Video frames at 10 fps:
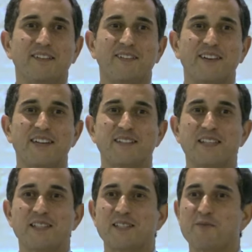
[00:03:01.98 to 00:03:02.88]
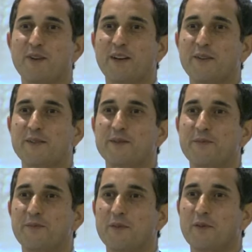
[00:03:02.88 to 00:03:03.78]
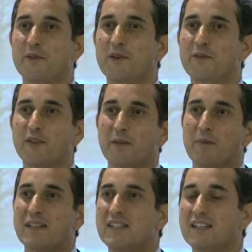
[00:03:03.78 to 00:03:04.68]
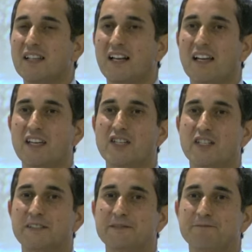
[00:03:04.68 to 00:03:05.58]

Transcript: Or he's sitting somewhere else. One from the Brazilian delegation.